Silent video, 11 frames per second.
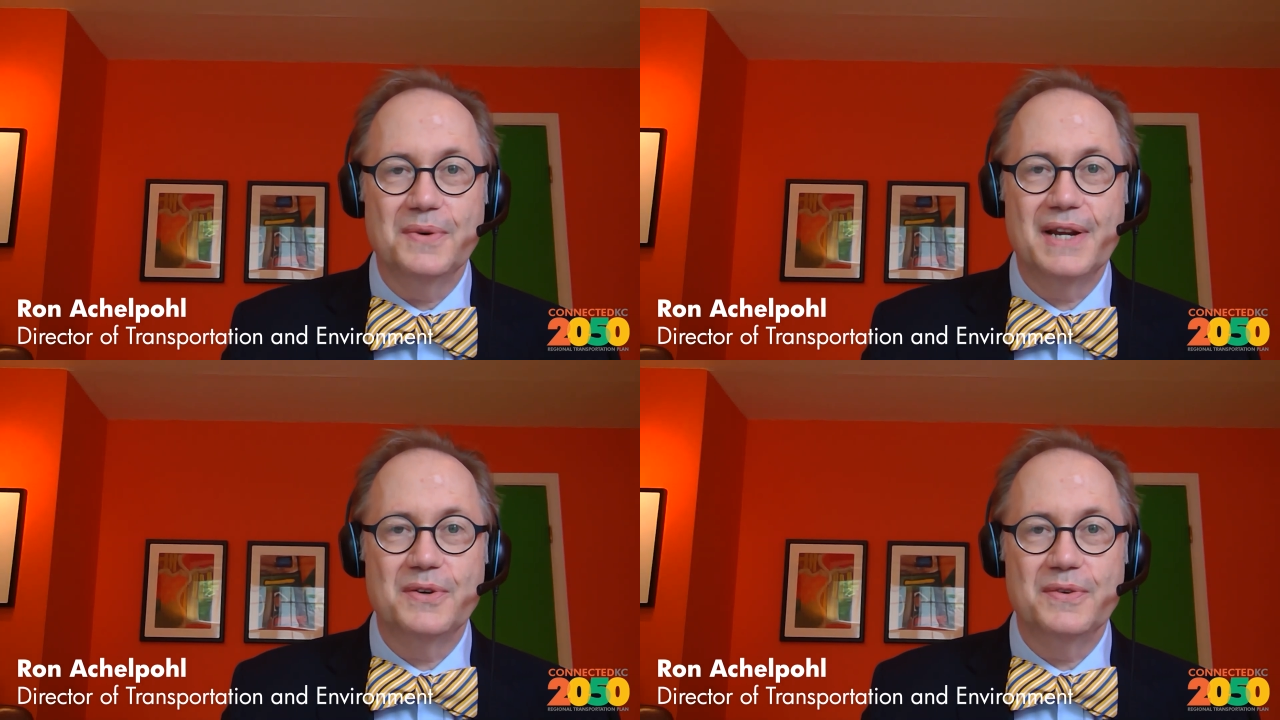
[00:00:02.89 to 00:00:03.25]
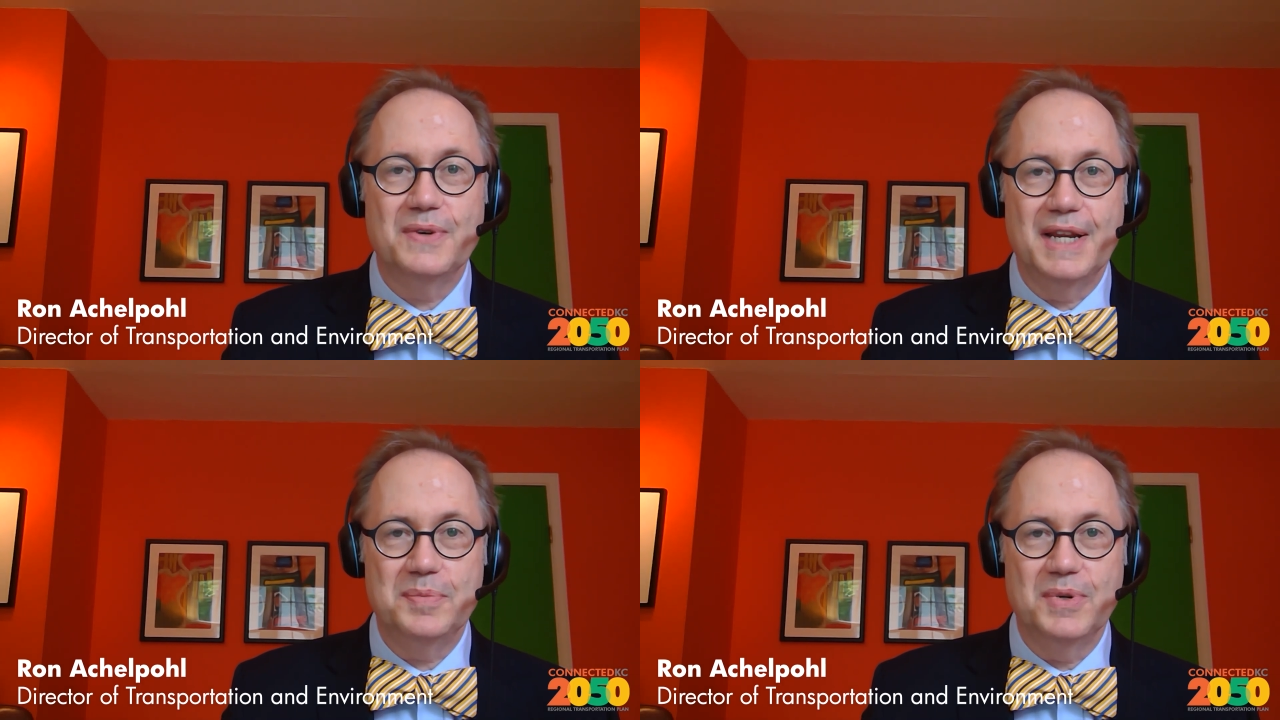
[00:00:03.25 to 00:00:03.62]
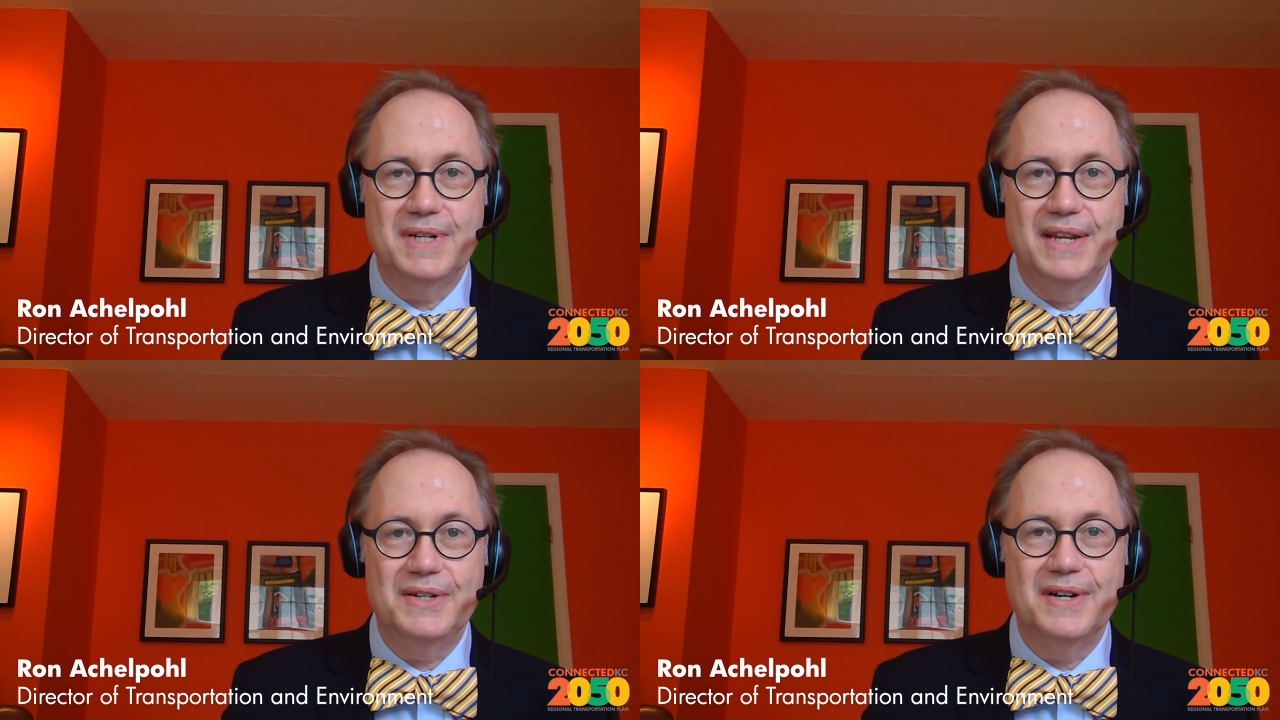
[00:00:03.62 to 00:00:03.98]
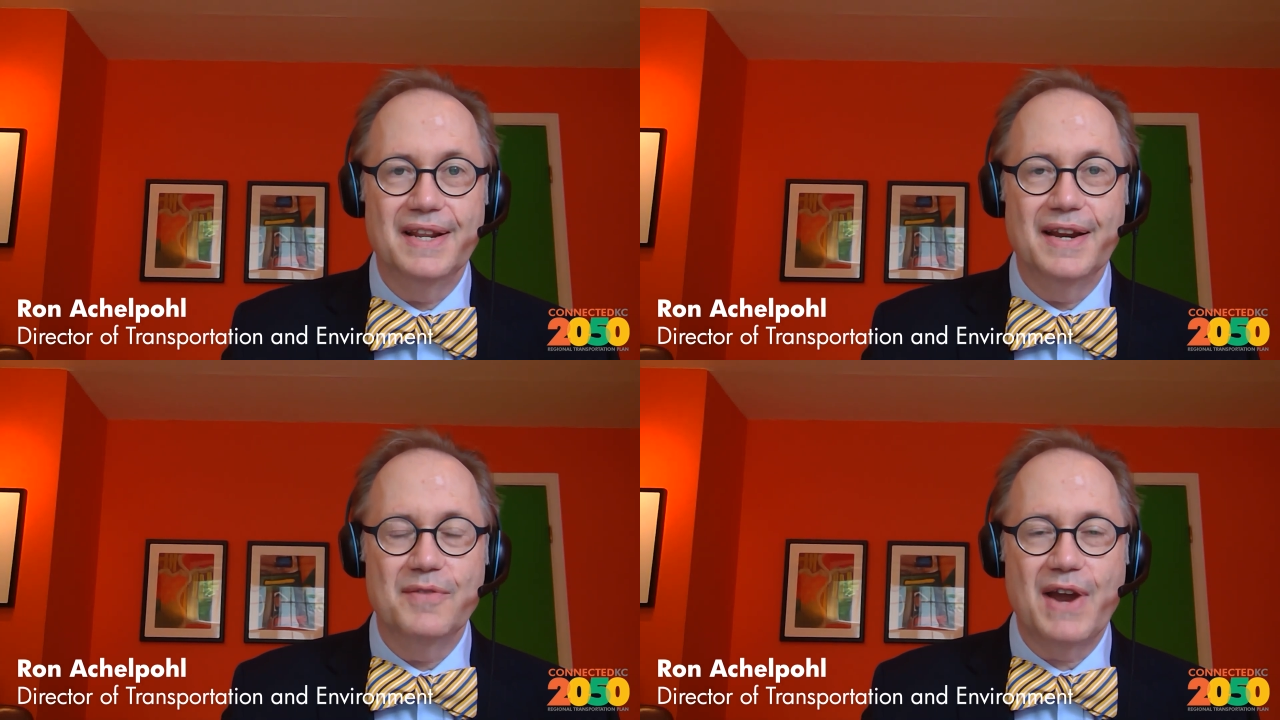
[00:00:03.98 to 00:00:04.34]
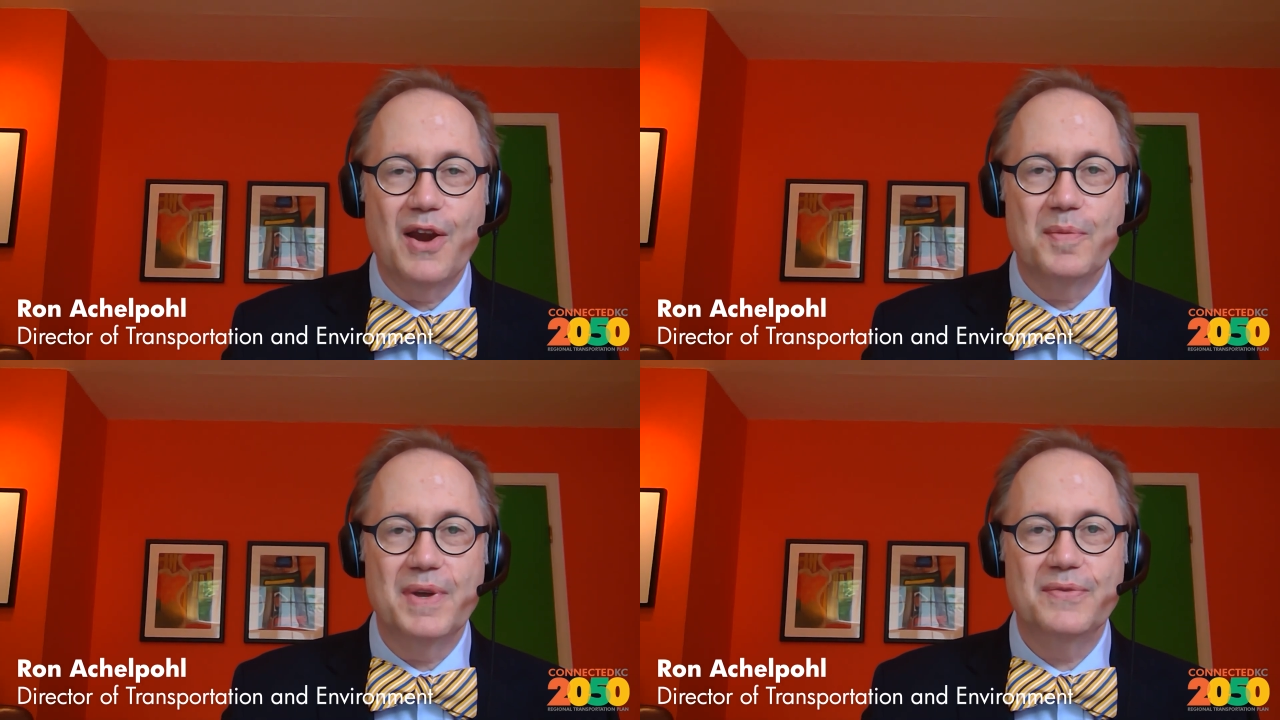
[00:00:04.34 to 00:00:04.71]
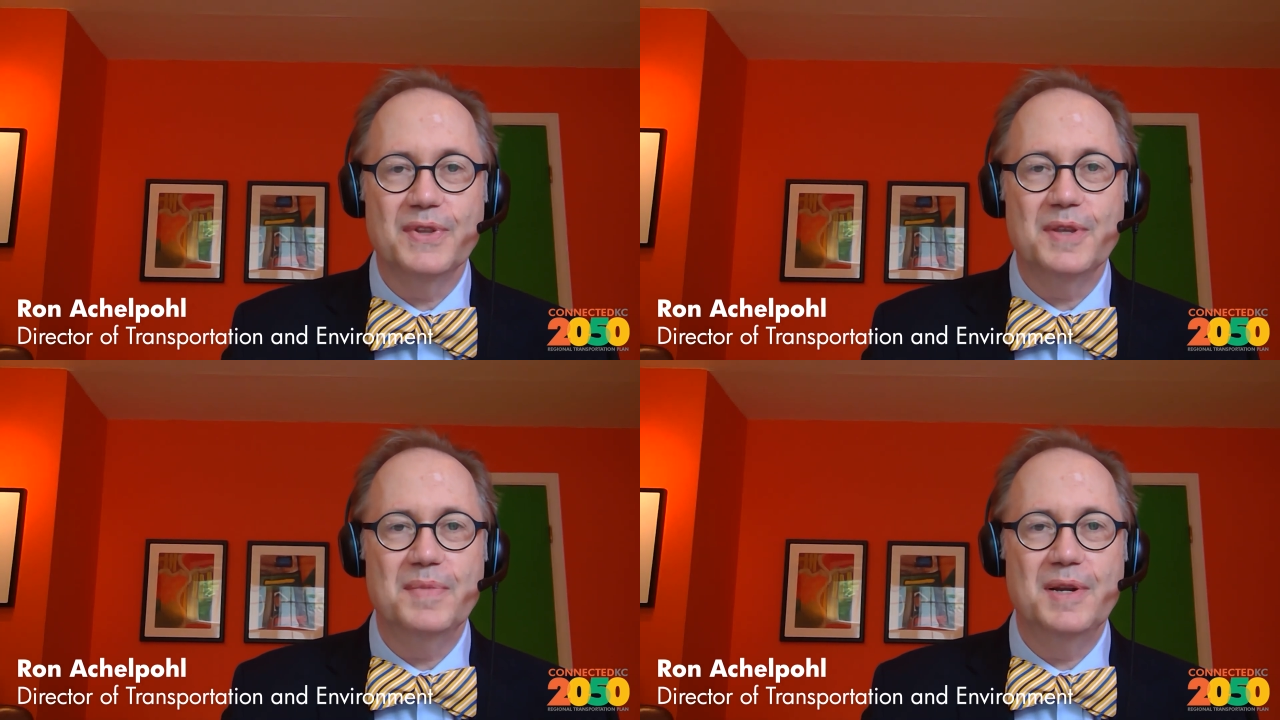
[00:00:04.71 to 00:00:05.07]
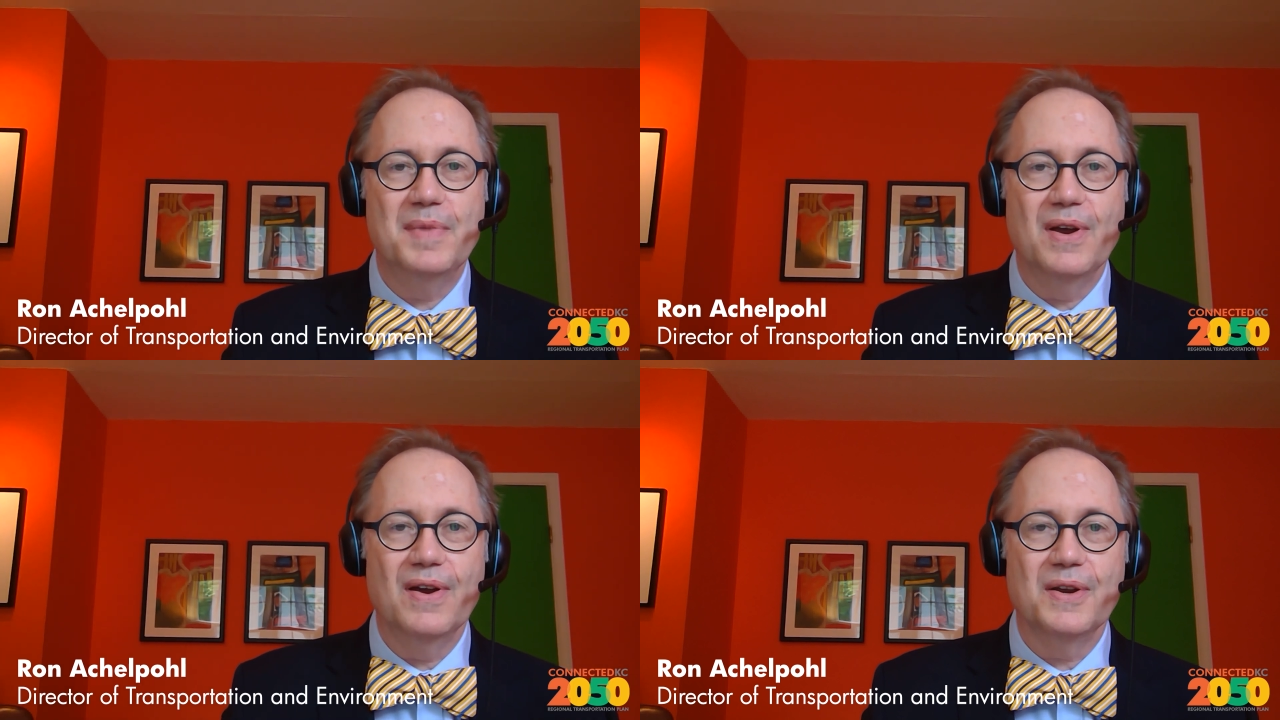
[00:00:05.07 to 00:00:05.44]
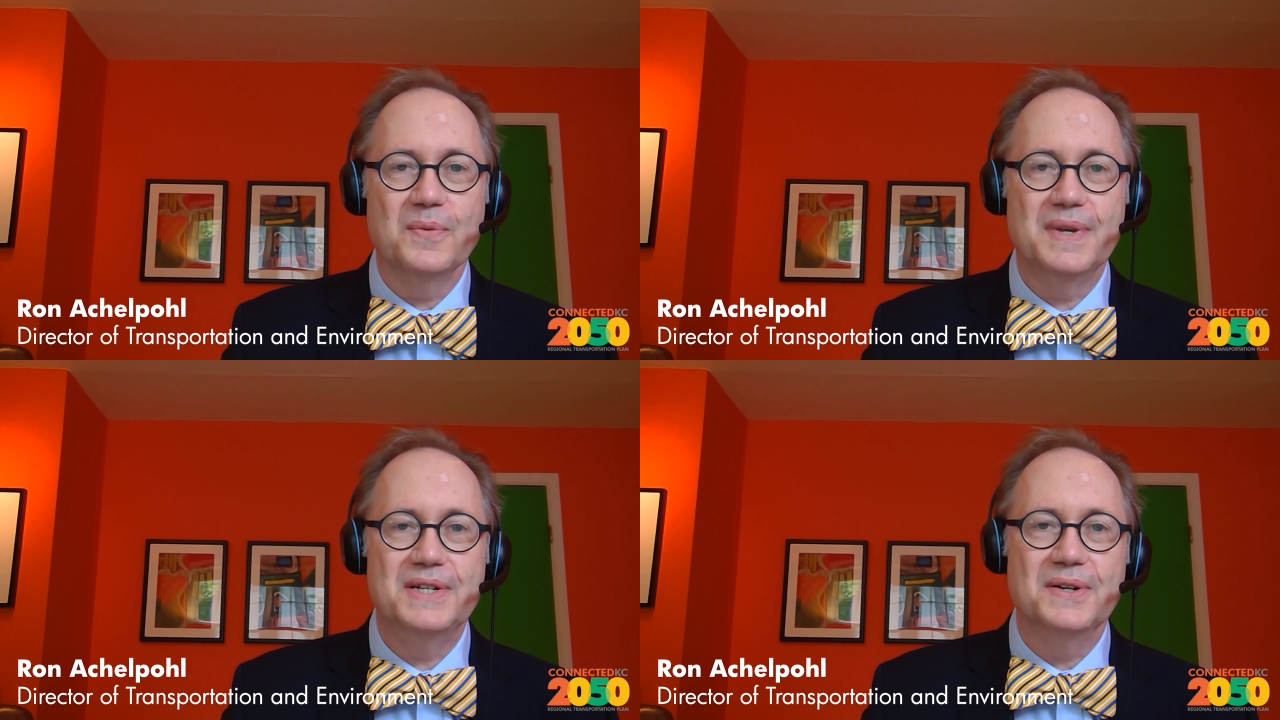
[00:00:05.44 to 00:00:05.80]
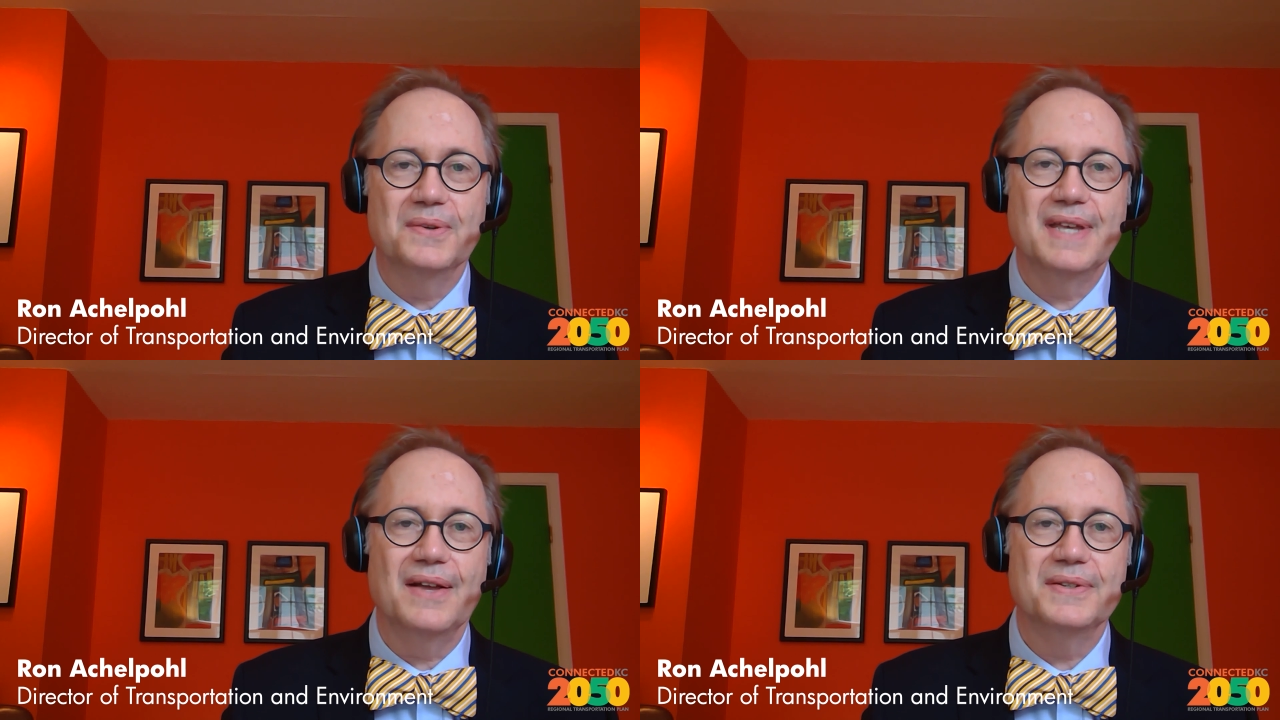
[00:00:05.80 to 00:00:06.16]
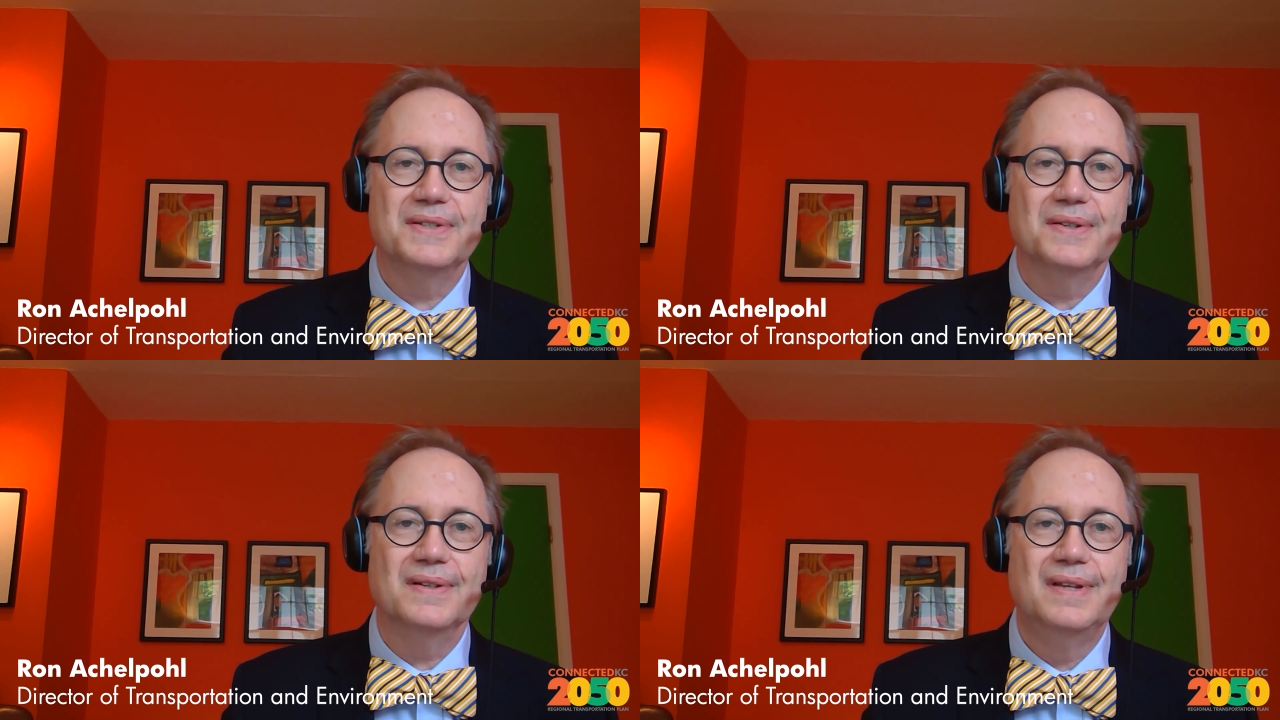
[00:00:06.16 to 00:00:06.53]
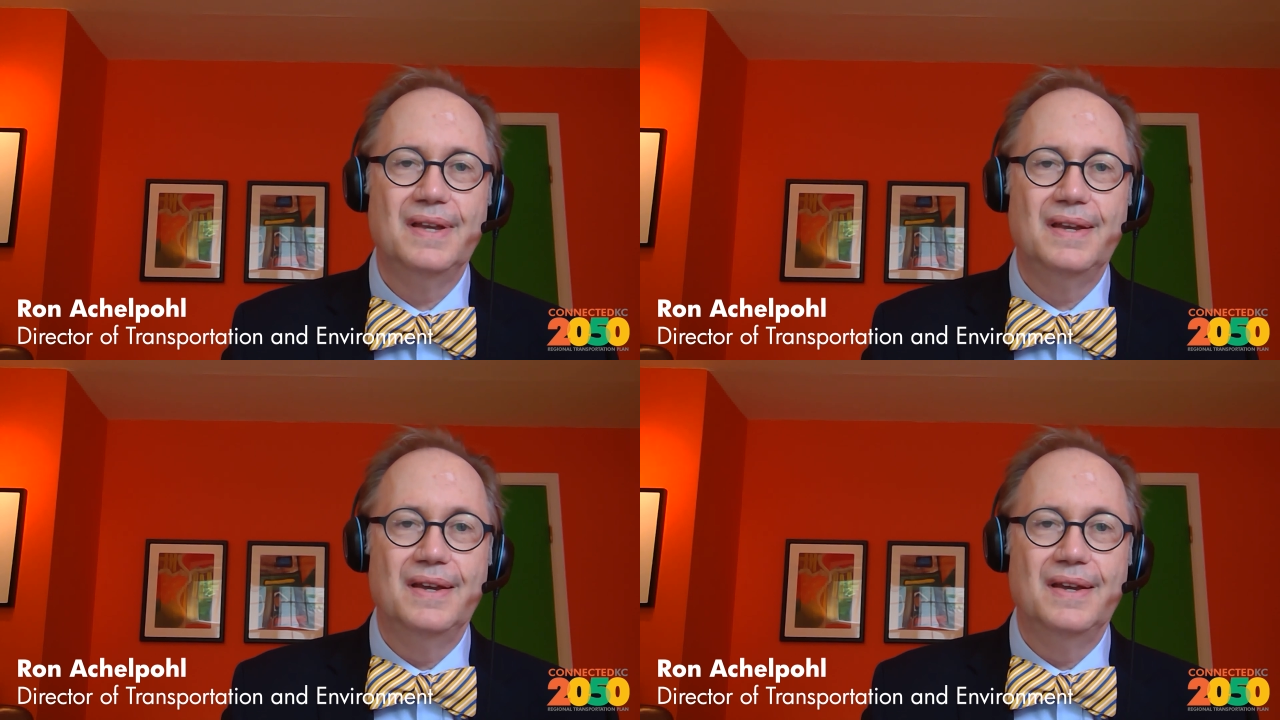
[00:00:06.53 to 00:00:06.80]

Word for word: Director of Transportation and Environment for the Mid America Regional Council.